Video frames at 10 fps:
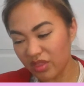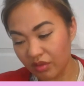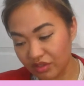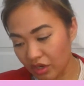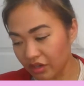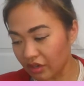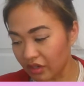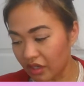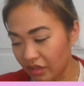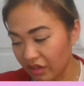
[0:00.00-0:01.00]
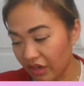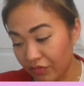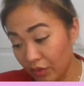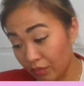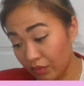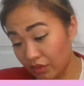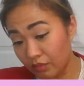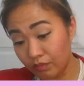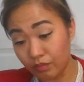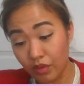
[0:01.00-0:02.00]
with your darker color if you would
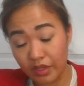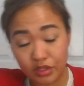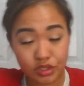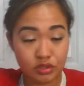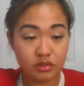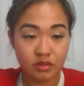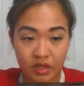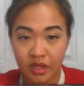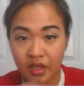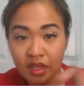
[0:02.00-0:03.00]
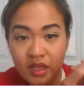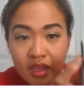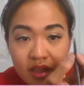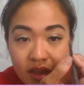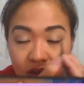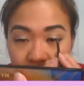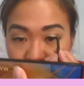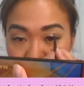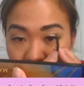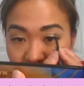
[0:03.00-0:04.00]
want to and kind
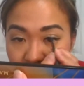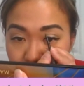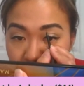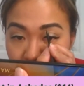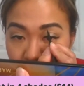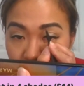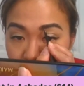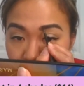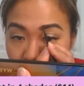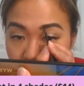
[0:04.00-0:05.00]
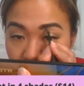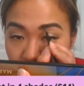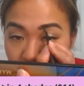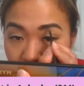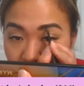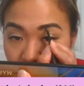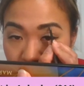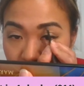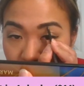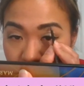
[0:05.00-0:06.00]
of fill that spot in. And
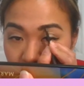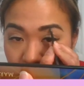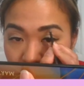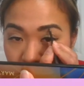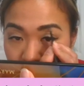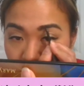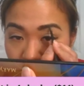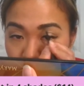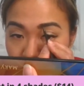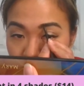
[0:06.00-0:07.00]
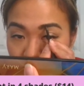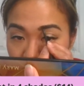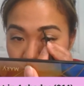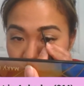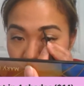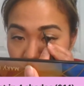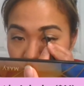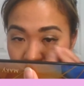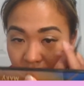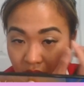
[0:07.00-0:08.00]
I see a little spot that I
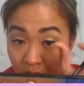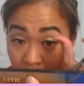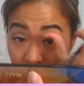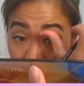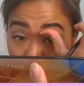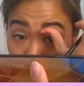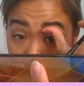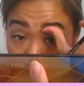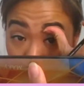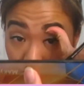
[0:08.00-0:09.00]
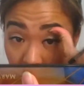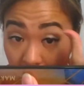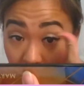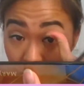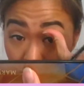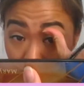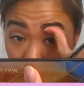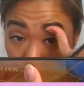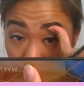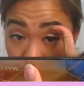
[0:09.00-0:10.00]
had done. There we
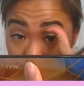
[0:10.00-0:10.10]
go.